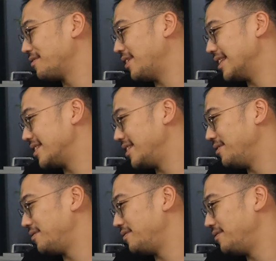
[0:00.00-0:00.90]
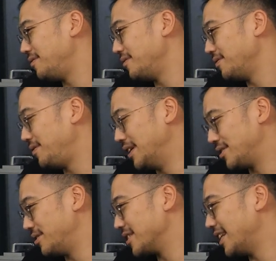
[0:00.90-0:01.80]
fancy
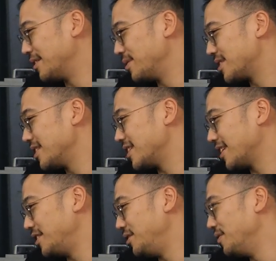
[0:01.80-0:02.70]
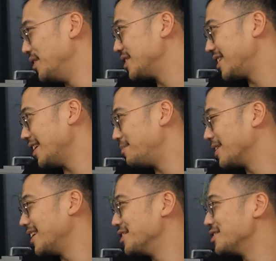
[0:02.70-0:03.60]
thesaurus language as like a university
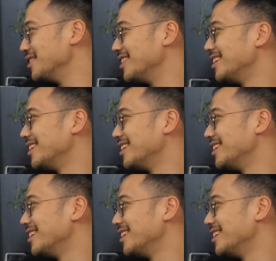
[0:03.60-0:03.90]
application.